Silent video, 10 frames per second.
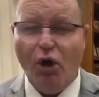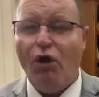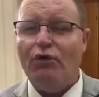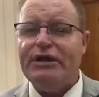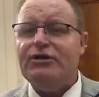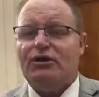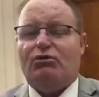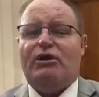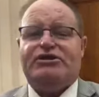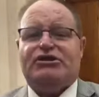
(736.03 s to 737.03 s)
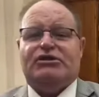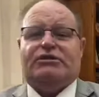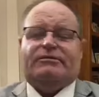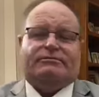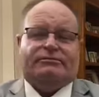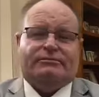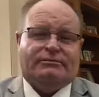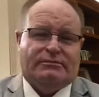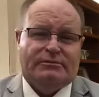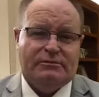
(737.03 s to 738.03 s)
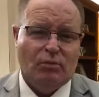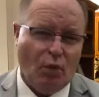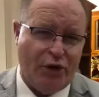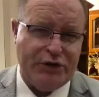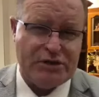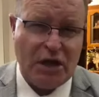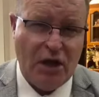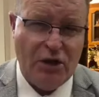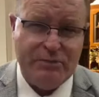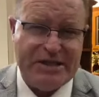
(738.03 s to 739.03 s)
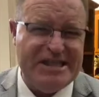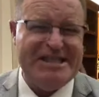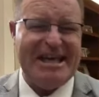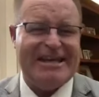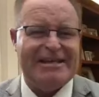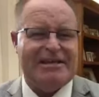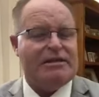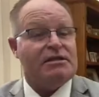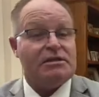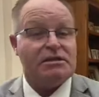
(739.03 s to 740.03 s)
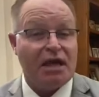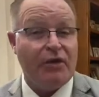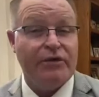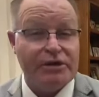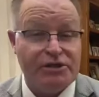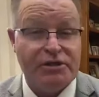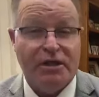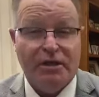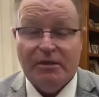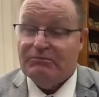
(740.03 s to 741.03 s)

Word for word: called into question, wanders home dejected and discouraged.